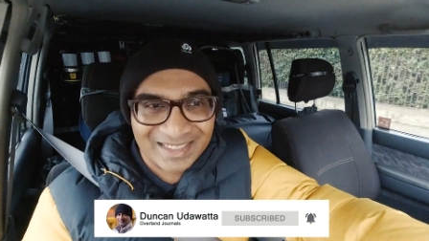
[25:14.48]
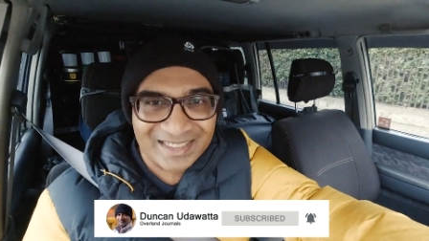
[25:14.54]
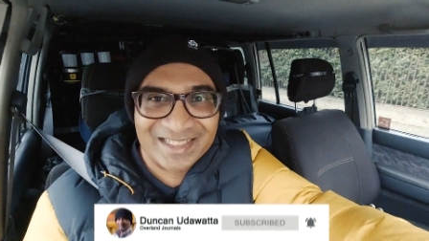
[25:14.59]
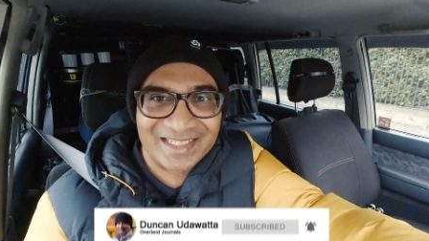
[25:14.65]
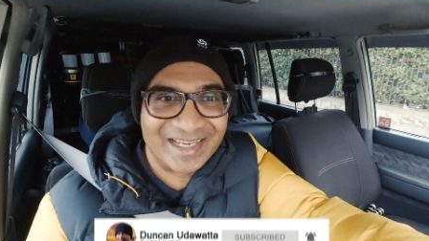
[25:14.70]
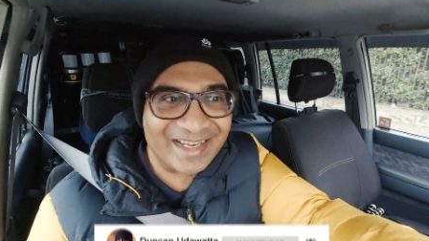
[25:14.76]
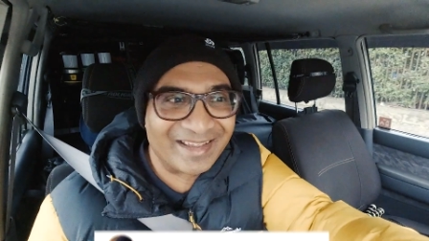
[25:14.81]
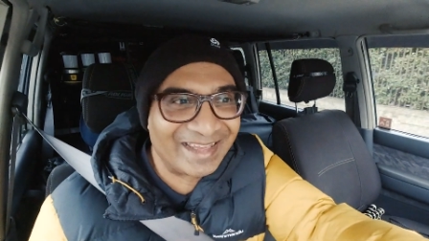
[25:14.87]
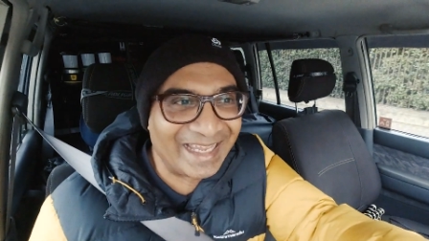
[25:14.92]

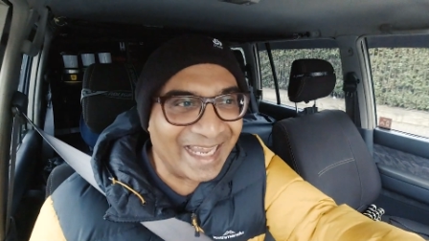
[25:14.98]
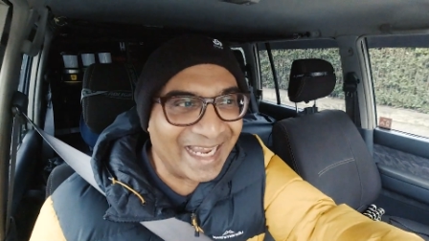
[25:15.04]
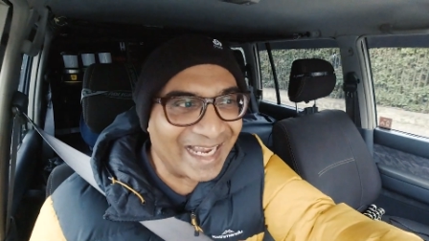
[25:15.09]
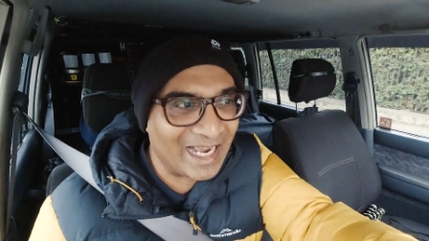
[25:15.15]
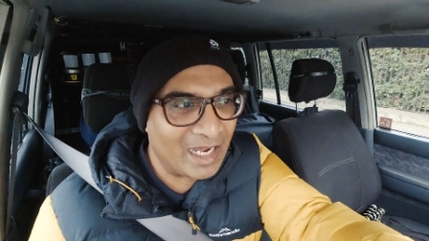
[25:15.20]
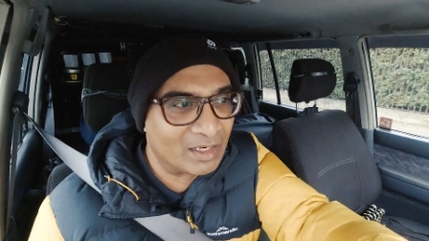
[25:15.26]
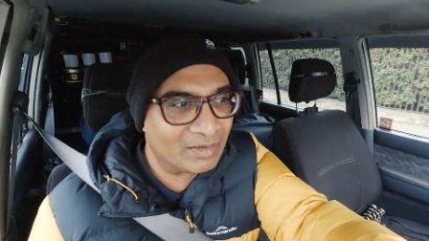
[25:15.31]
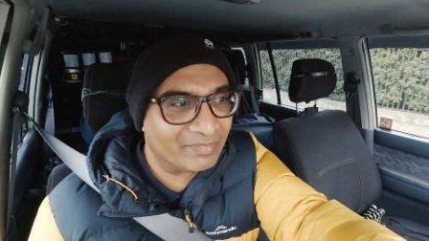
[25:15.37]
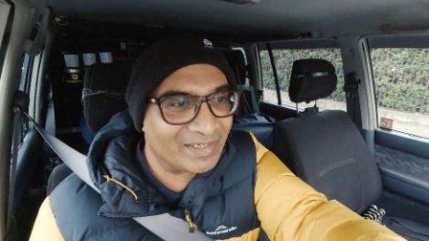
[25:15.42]
share the
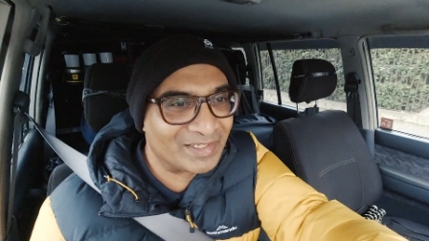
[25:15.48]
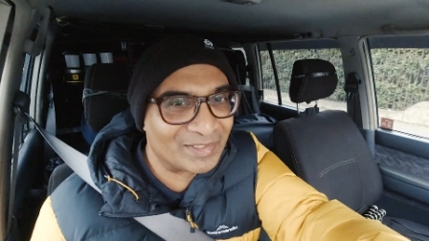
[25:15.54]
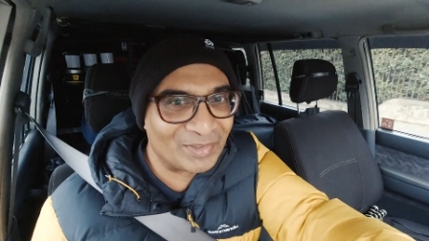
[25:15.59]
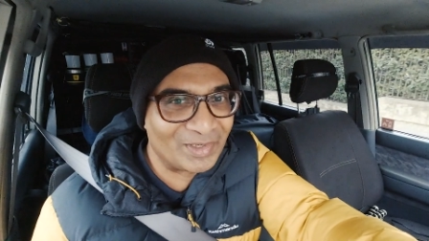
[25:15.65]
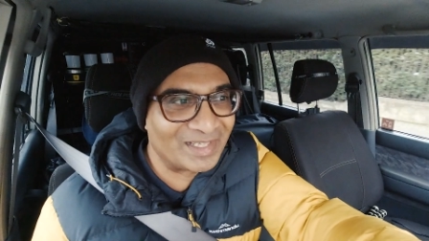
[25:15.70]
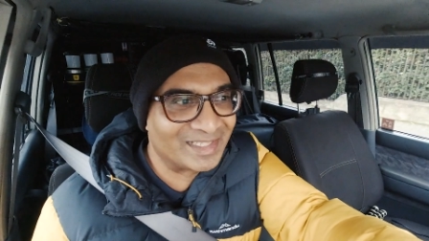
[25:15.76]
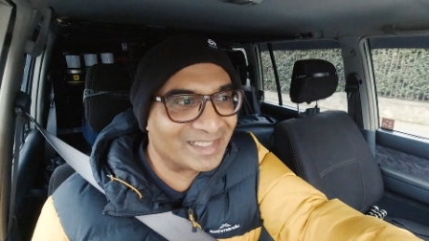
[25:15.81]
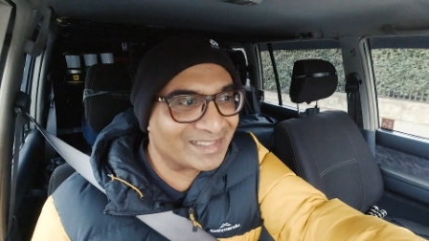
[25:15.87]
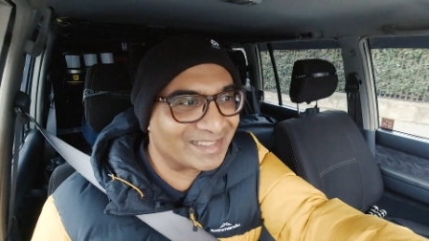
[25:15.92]
heck out of it
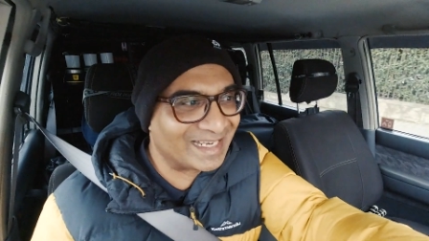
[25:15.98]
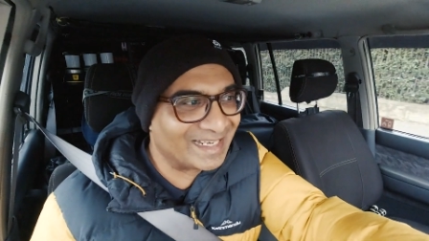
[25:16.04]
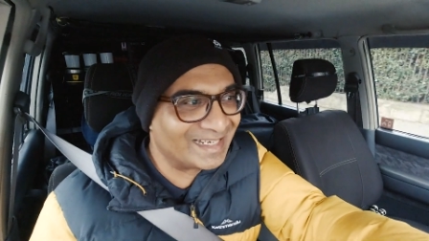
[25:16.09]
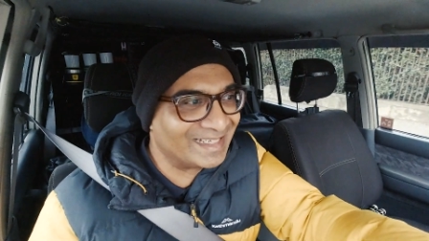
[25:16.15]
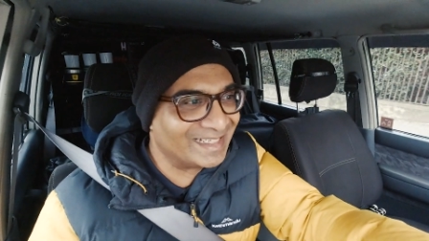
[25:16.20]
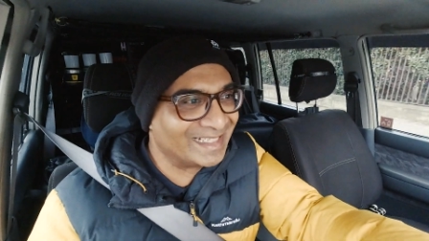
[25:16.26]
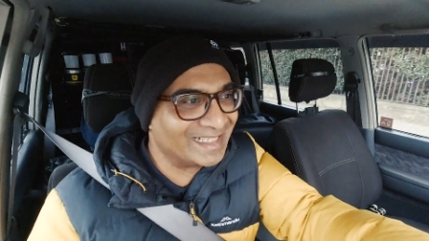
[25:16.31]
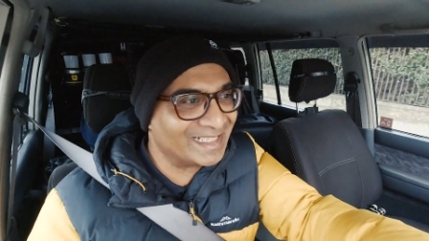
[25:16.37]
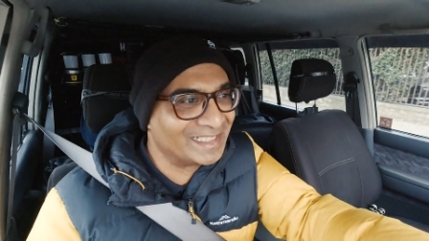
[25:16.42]
so others
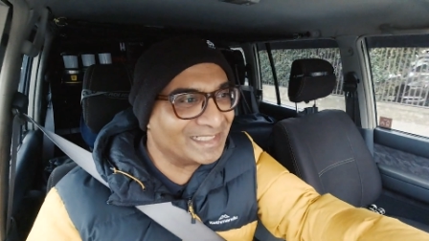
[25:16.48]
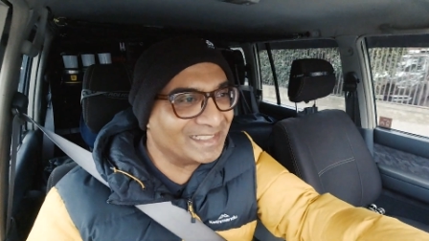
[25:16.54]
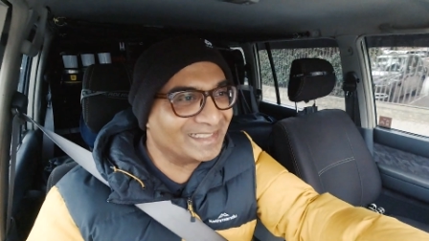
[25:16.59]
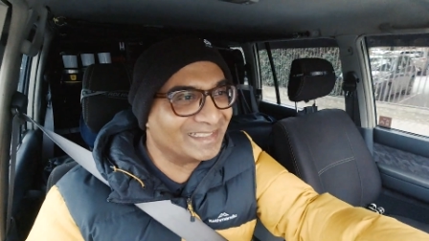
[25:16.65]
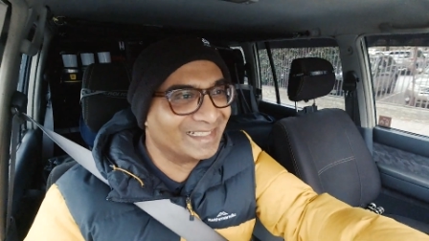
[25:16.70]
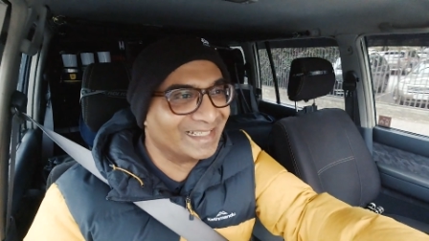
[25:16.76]
can learn,